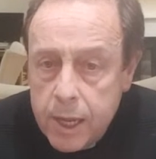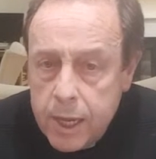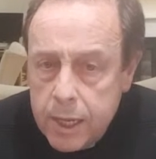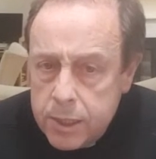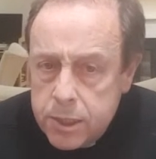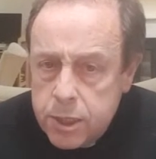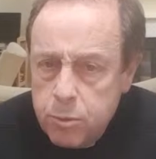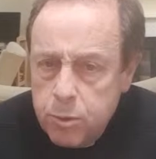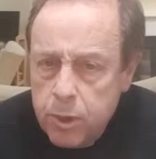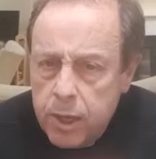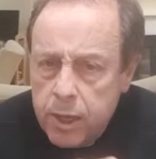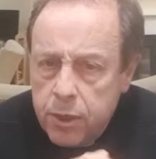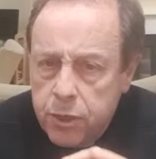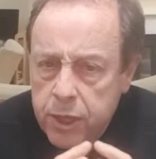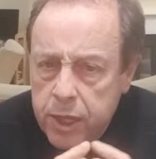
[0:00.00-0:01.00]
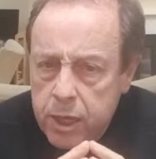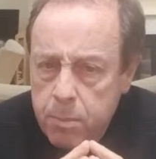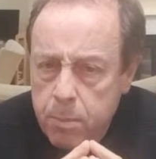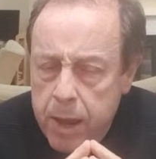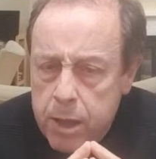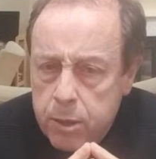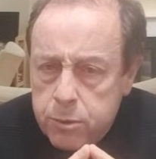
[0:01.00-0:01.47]
So think
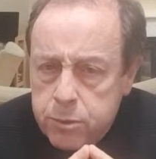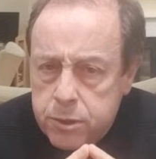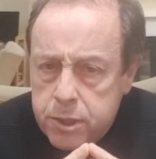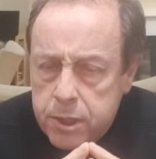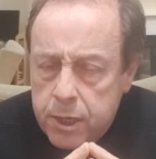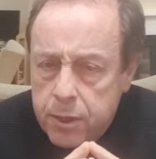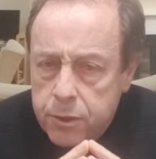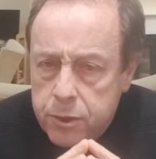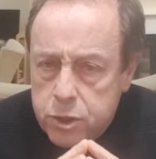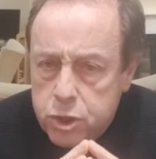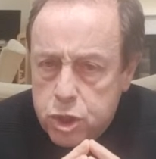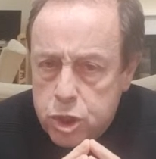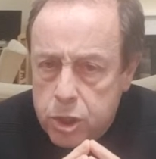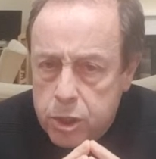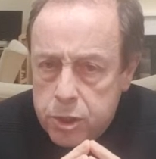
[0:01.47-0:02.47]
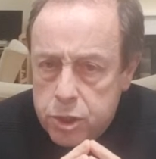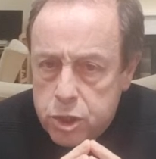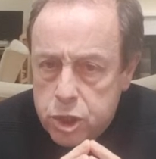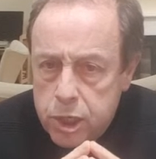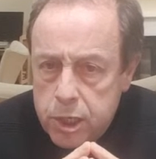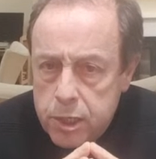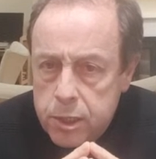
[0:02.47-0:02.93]
about the church
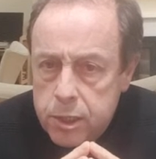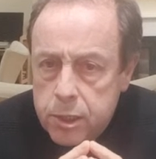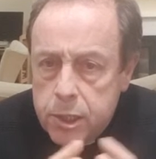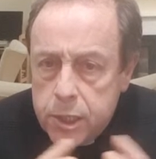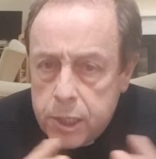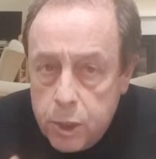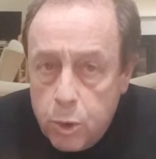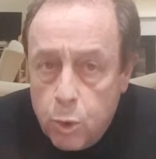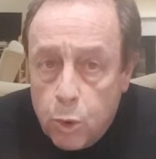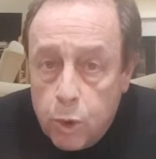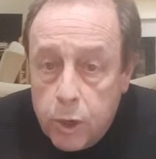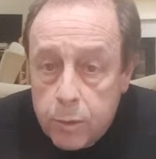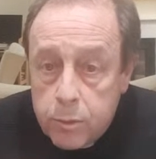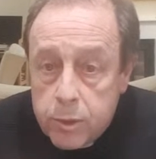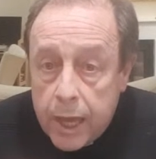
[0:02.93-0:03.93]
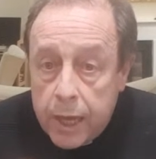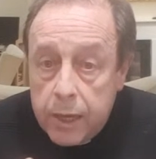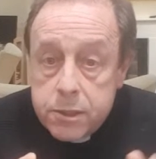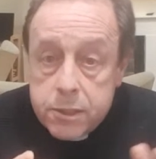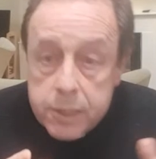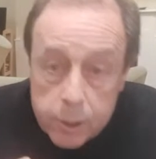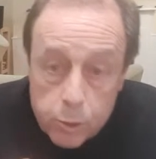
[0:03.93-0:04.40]
in your
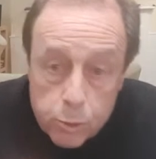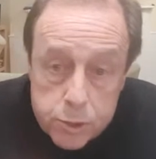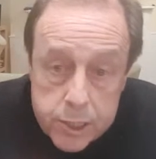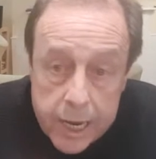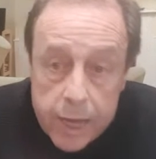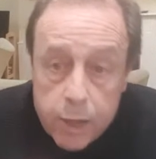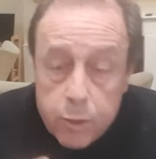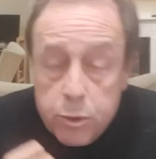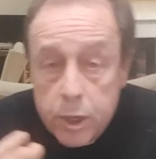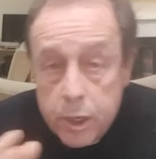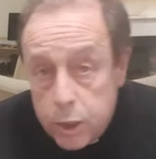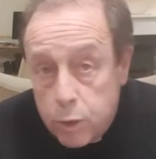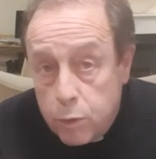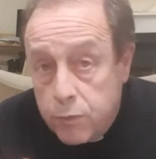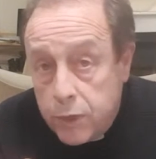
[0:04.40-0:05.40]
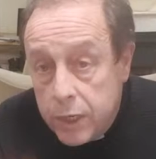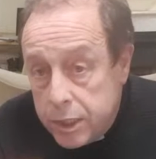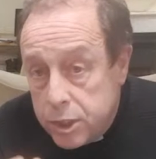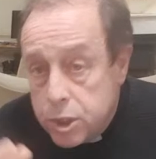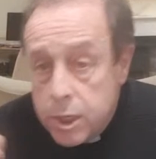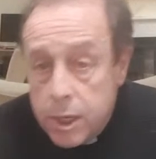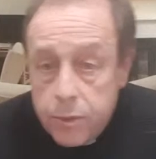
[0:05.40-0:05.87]
locality, your town, your
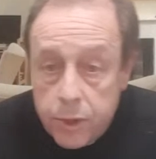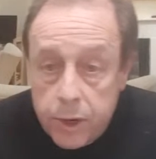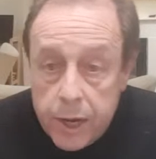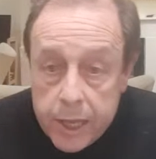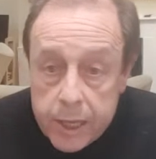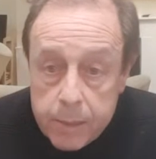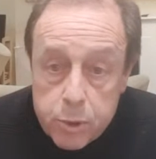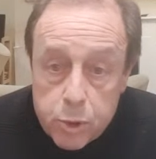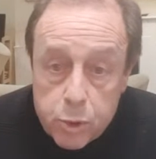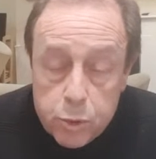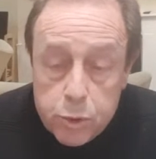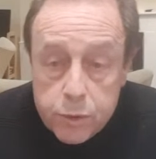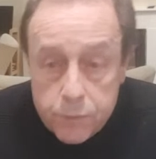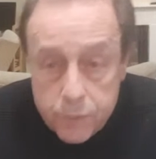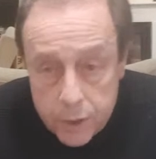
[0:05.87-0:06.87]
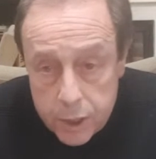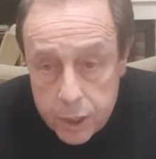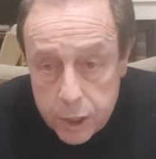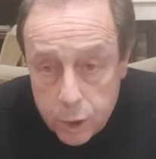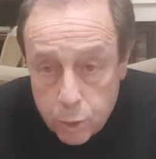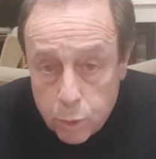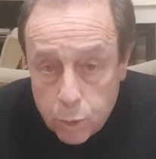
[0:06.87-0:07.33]
village, the neighbourhood of
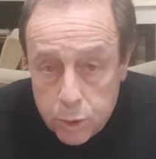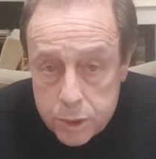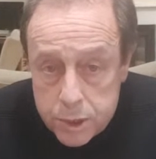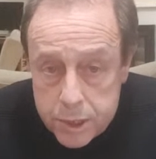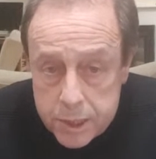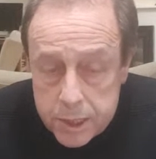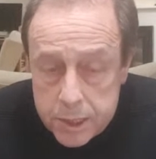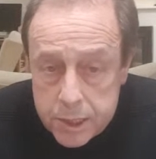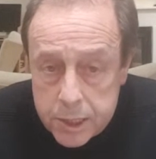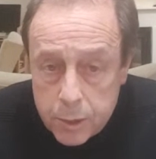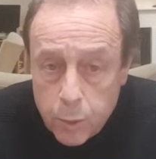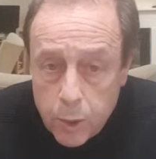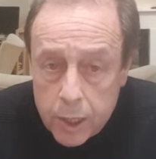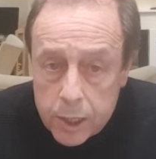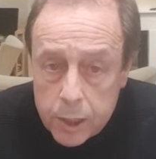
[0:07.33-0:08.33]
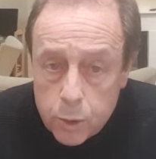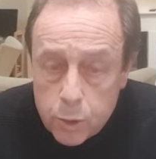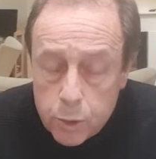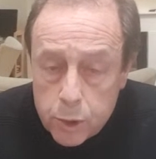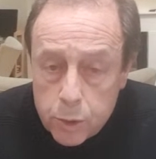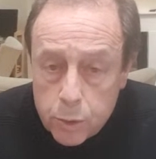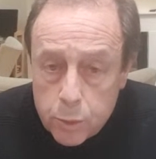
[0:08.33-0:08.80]
your city where
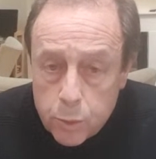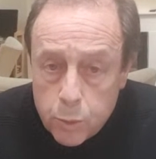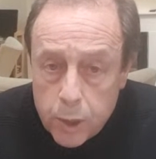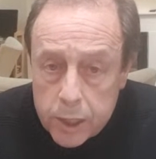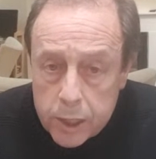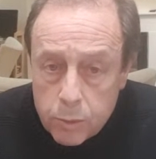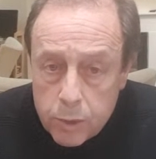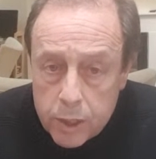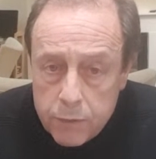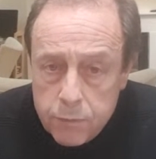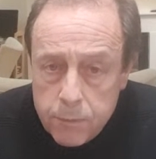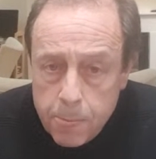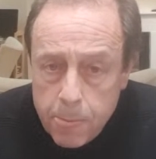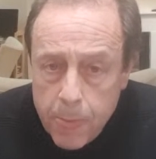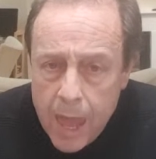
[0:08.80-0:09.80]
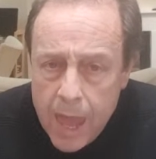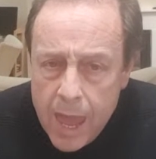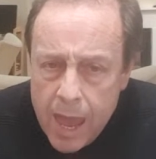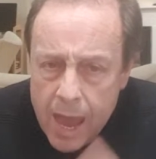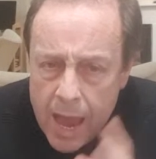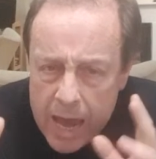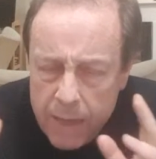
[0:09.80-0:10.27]
you live,
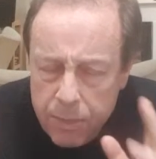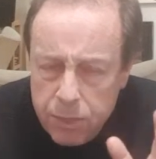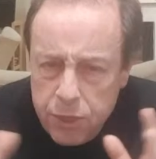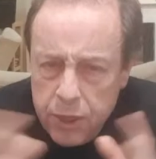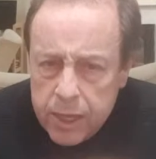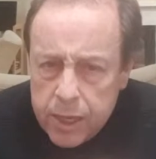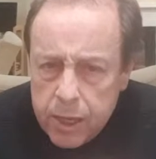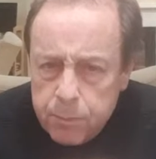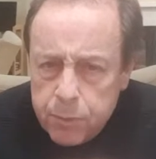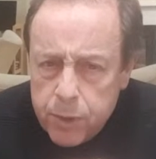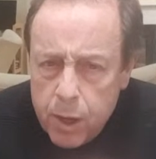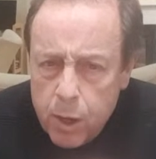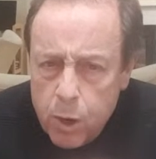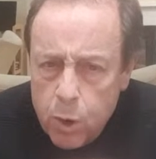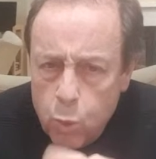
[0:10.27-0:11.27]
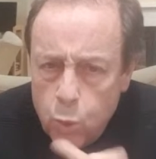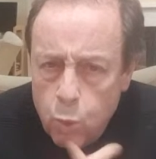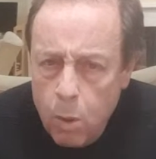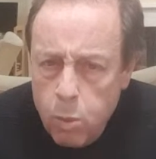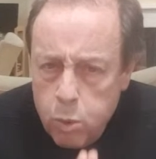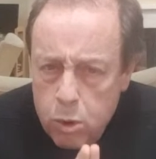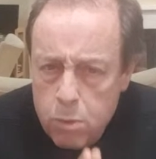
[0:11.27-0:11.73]
and think,
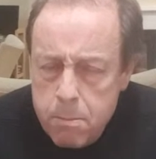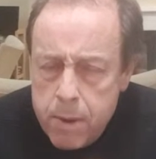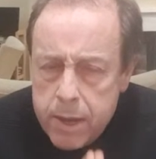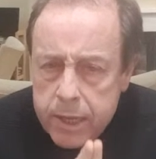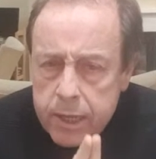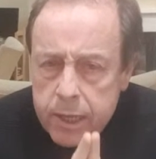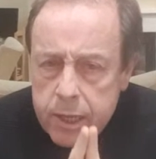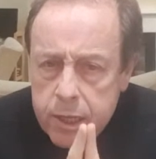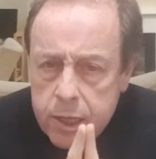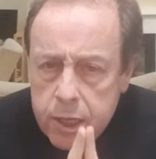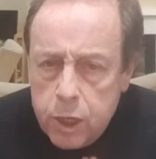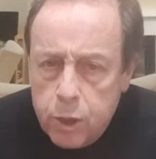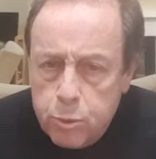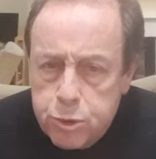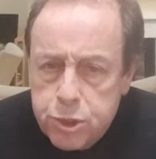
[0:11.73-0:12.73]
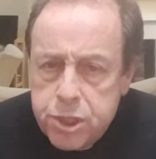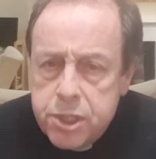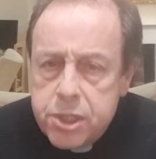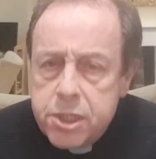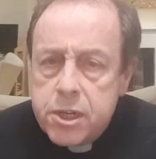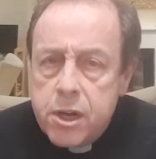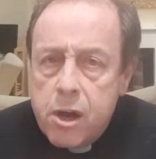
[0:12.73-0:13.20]
what will make you
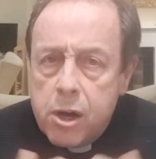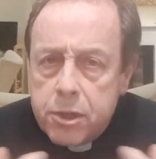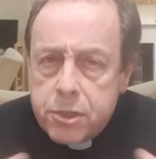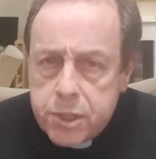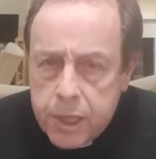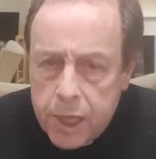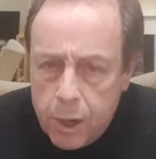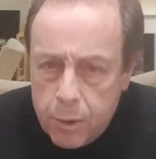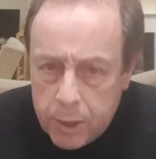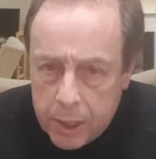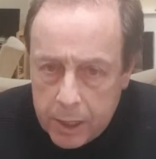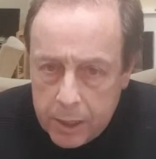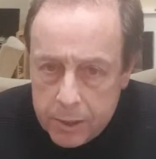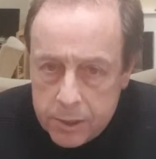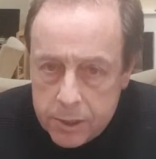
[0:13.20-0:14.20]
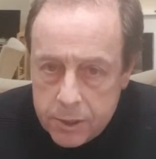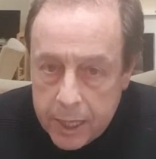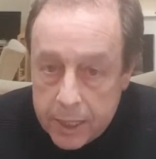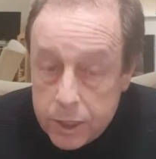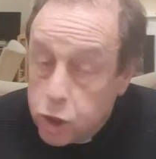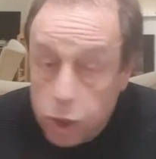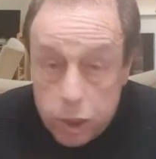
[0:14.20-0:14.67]
start going to that
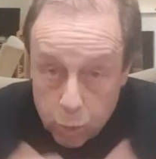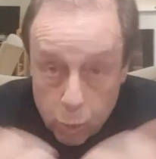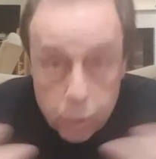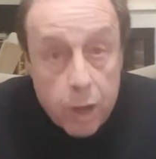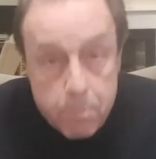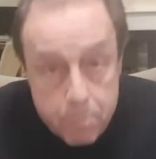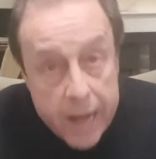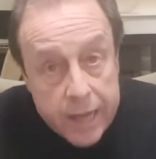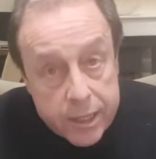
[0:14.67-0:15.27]
church or go back